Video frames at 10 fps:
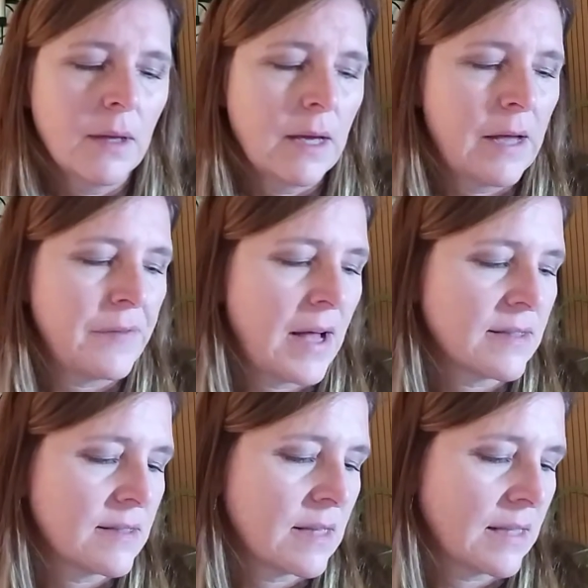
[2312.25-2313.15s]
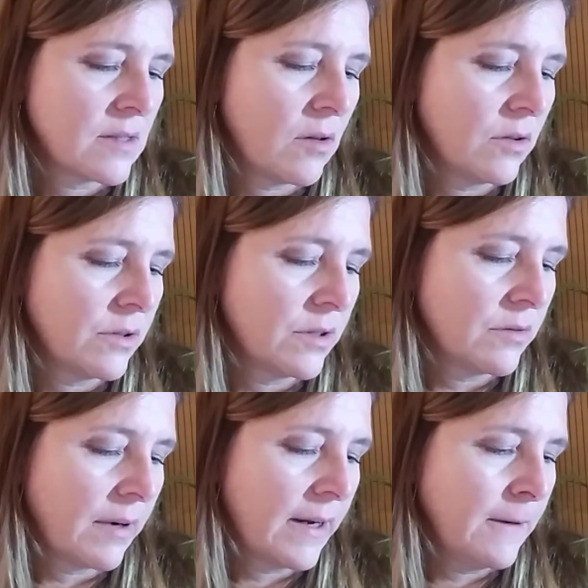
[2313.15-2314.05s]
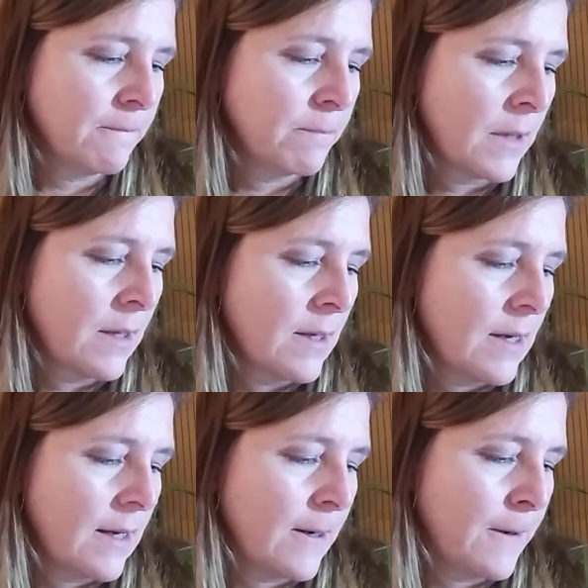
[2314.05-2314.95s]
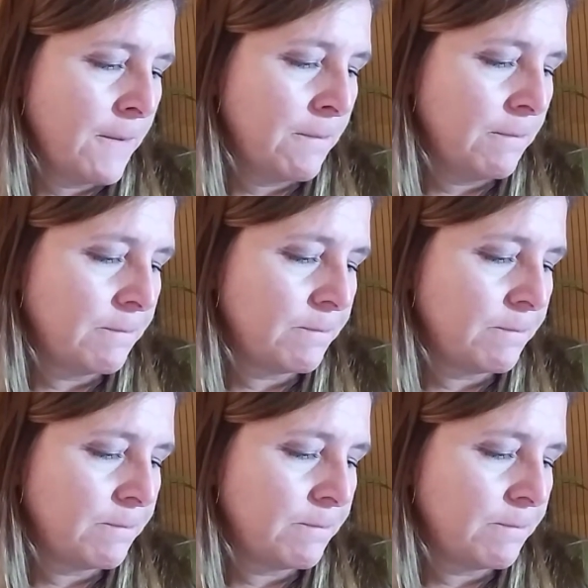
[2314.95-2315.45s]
and that's that's all good right um,